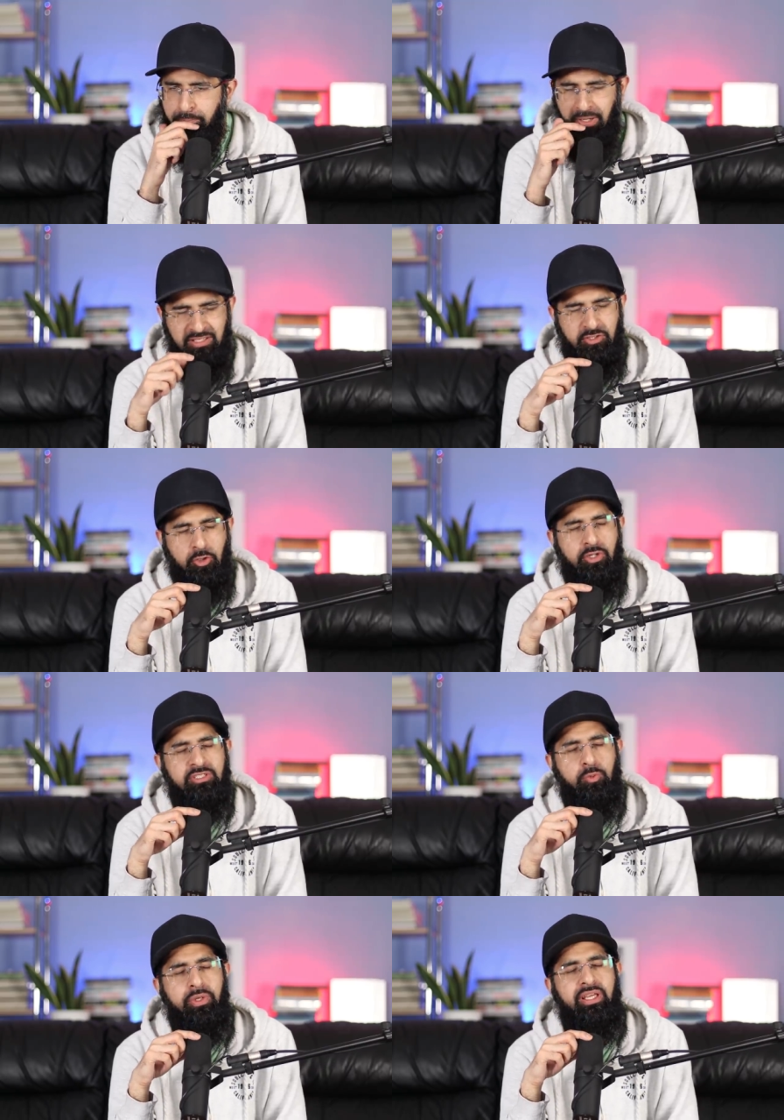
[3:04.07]
But as long
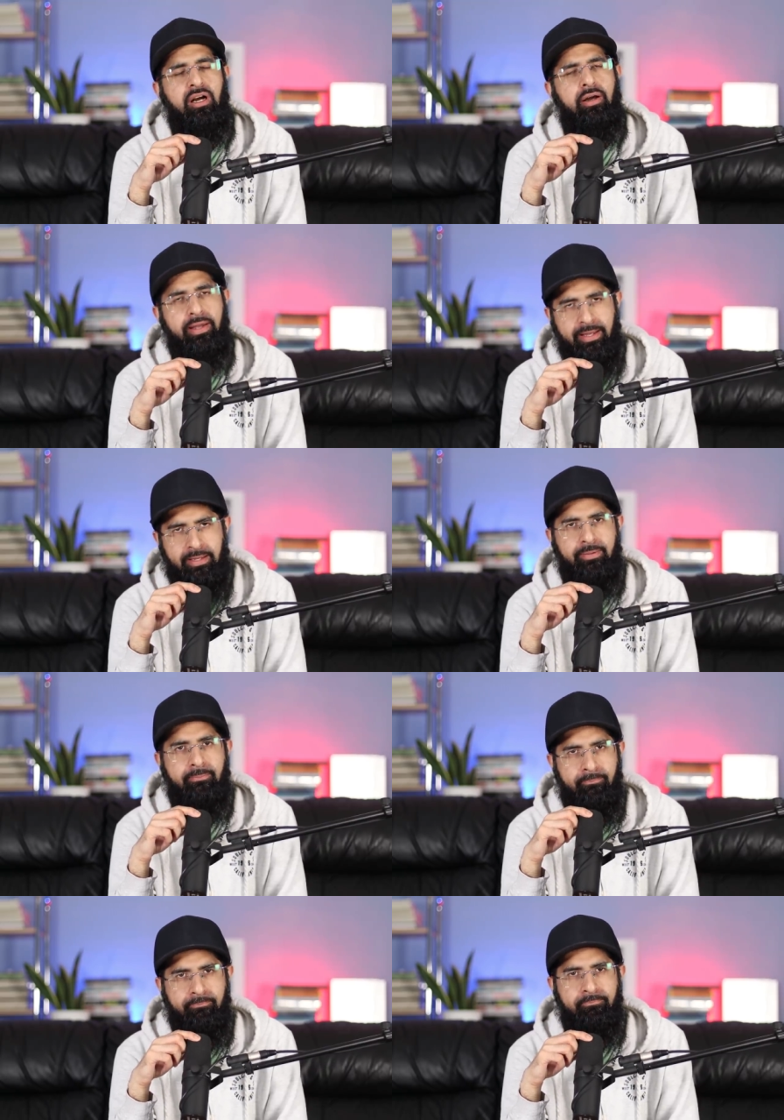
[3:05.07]
as we are here,
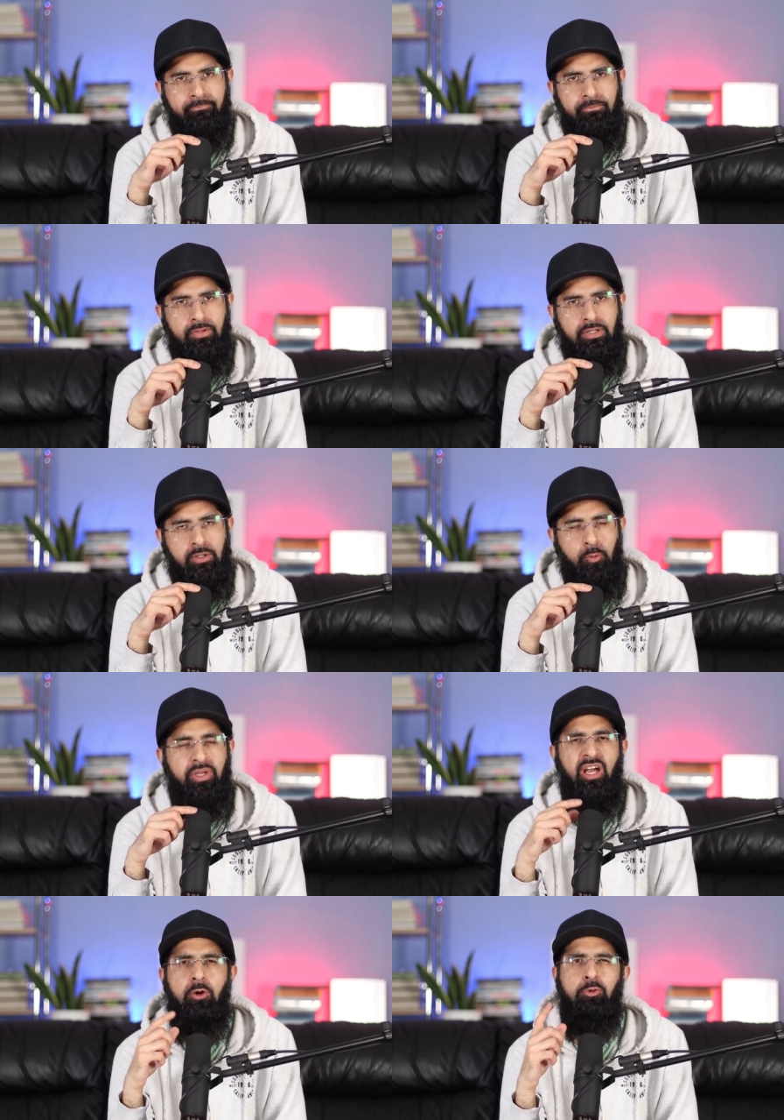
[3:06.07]

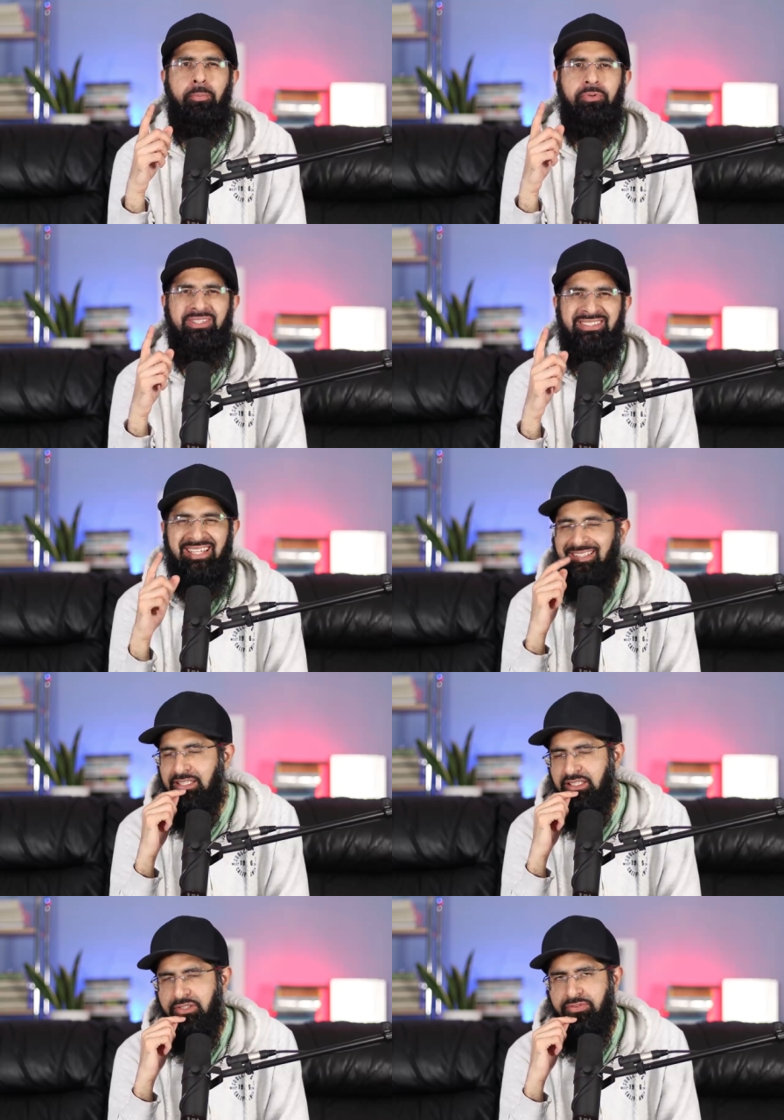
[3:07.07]
we are
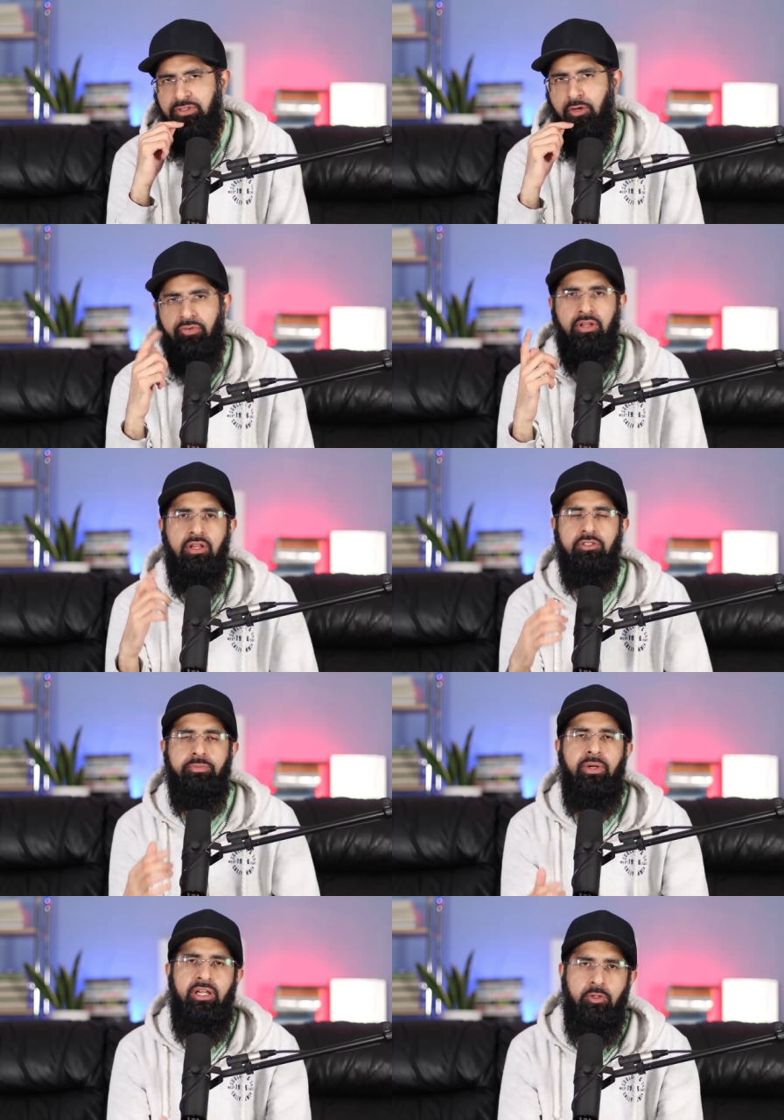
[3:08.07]
representatives of Allah
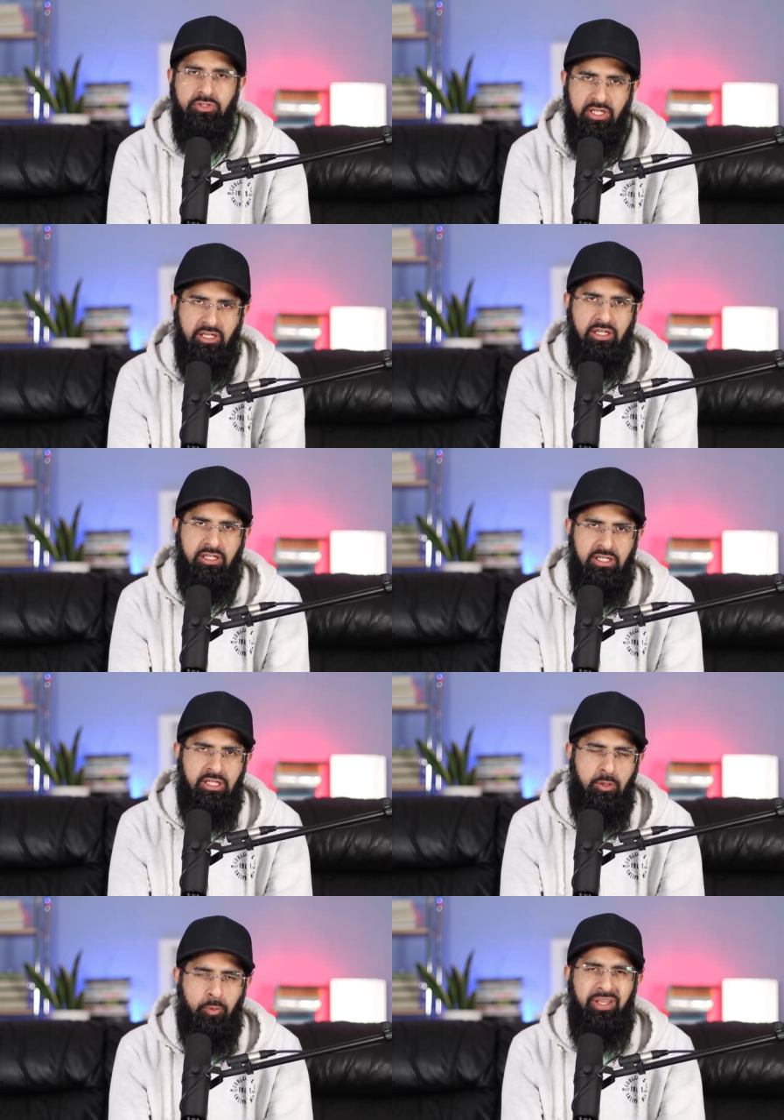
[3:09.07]
subhanahu wa ta'ala.
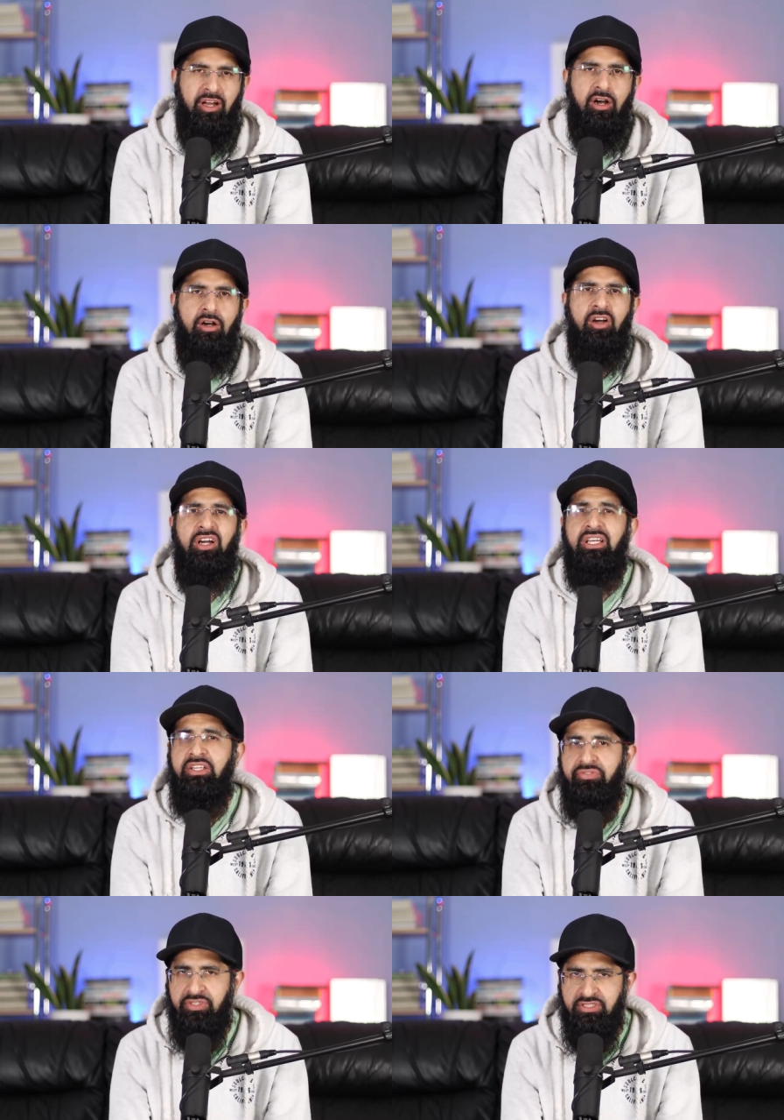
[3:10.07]
We are
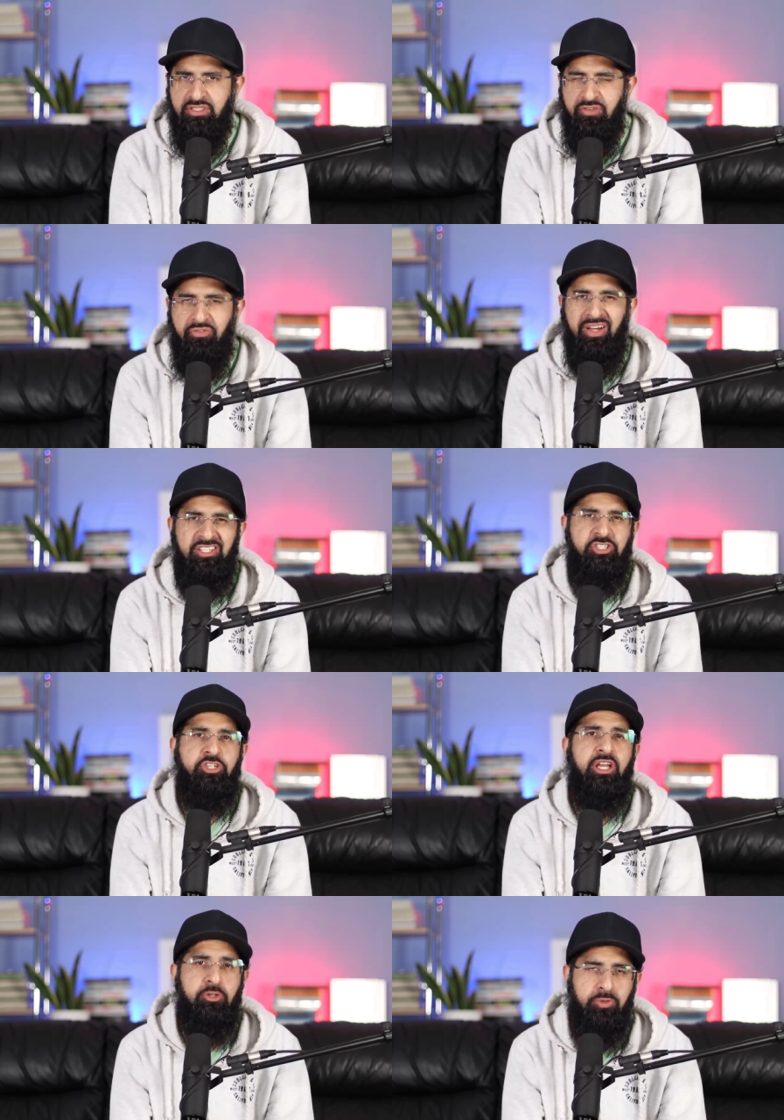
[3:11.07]
khalifas, vice
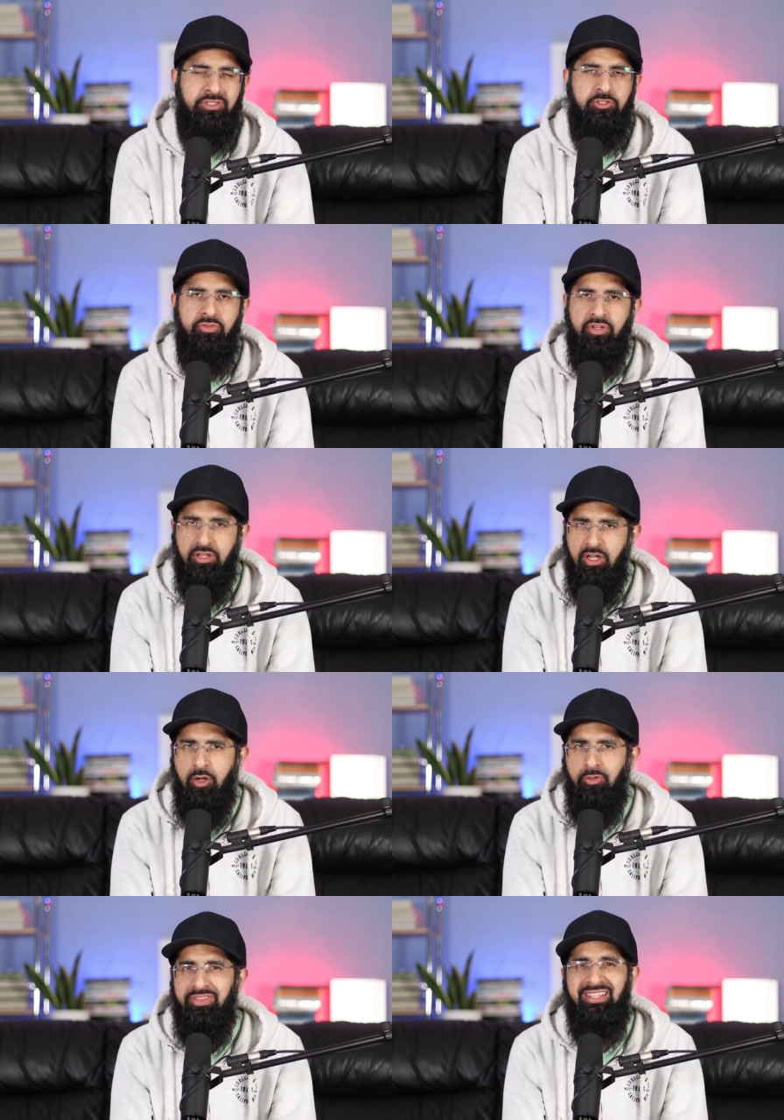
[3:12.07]
vicegerents of Allah
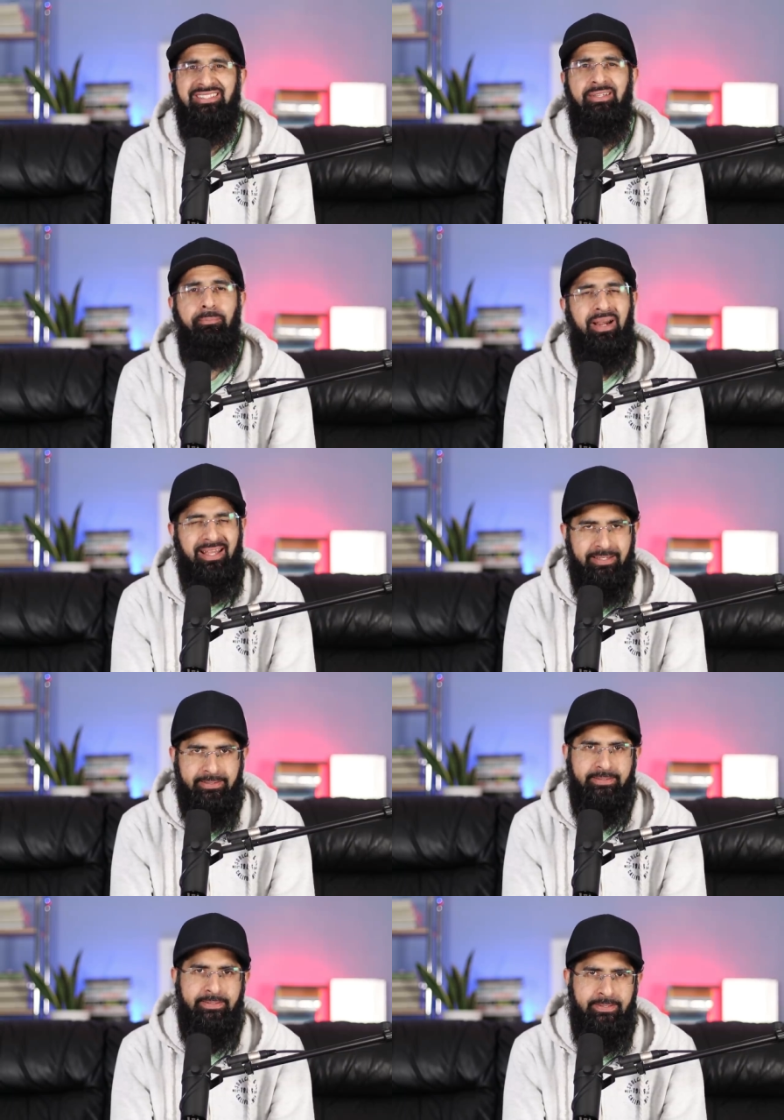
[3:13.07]
on this planet.